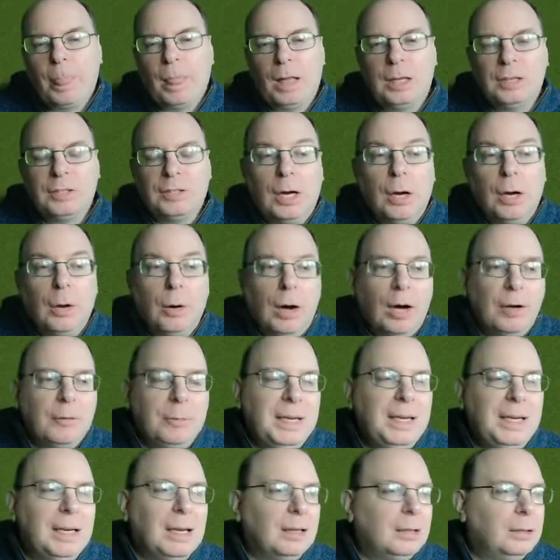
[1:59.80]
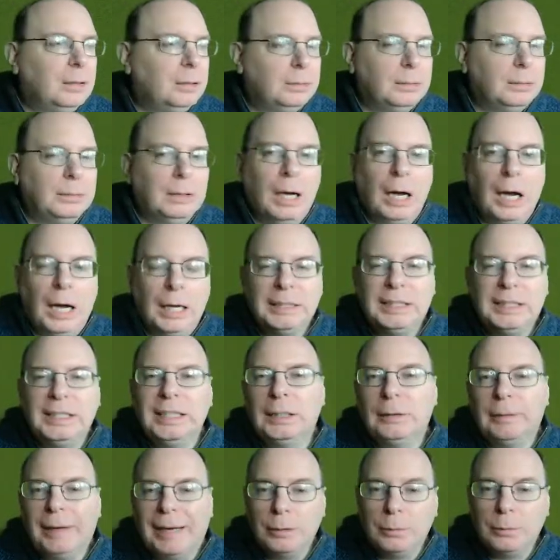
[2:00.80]
so I've been hunting
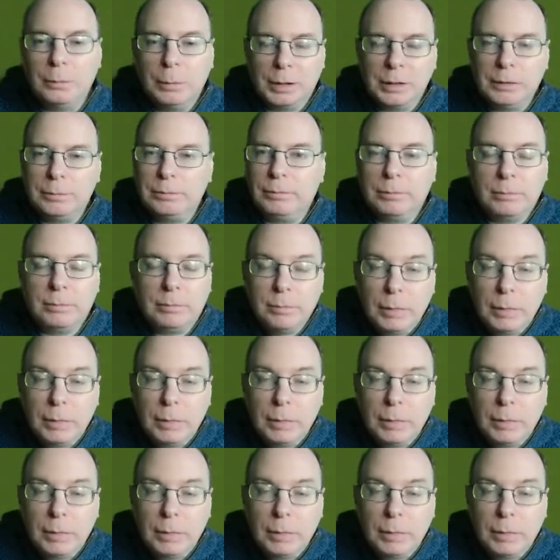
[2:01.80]
around my, my